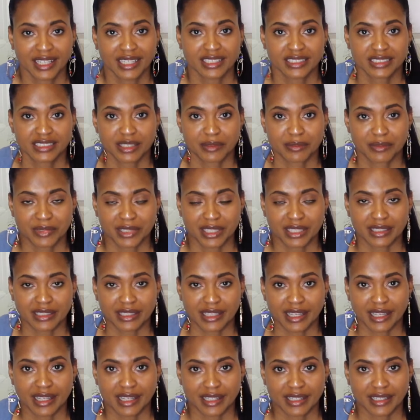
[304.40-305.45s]
something
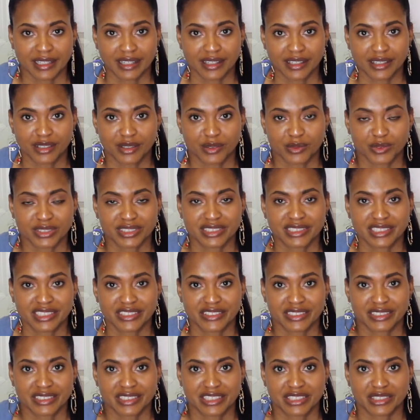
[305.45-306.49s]
that was
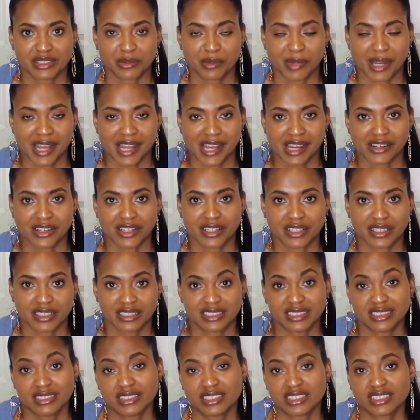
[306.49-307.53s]
near and dear to my heart,
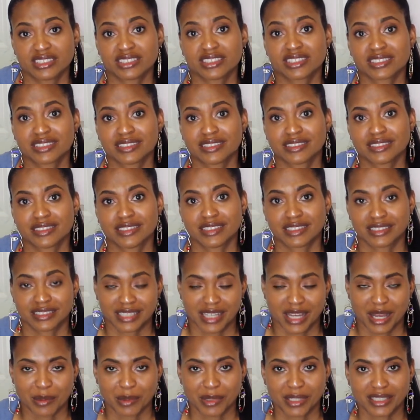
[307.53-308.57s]
because he just took the
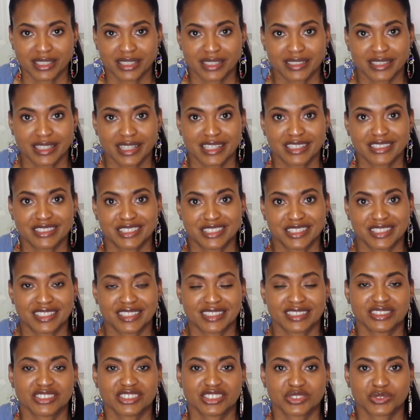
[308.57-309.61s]
time out of the day
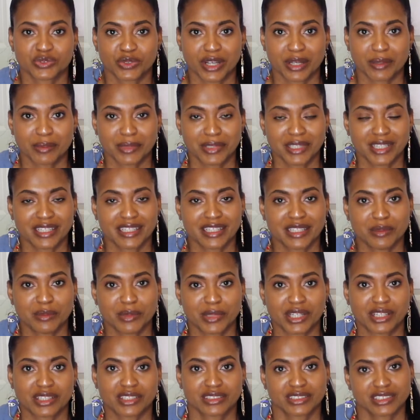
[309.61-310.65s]
to just write me an
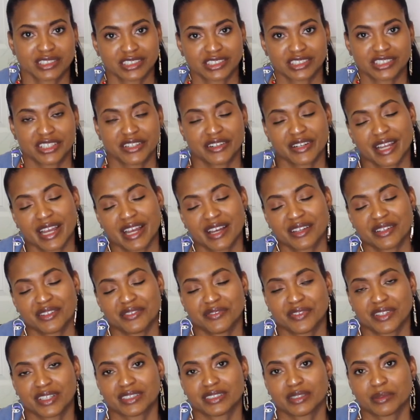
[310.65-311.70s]
email sharing how he
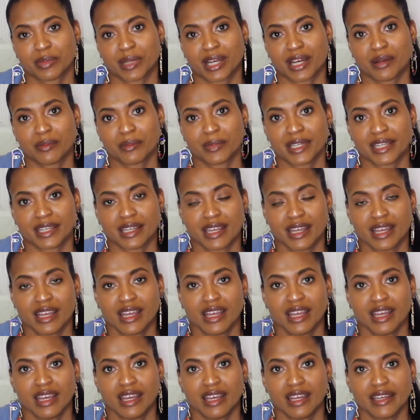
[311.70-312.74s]
felt about me,
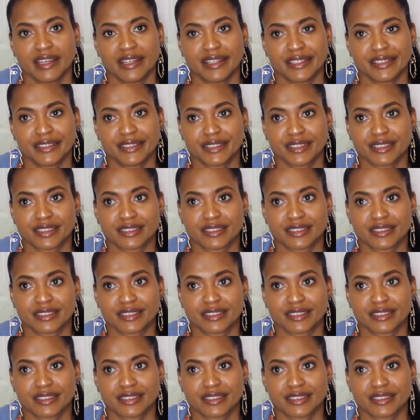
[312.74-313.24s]
and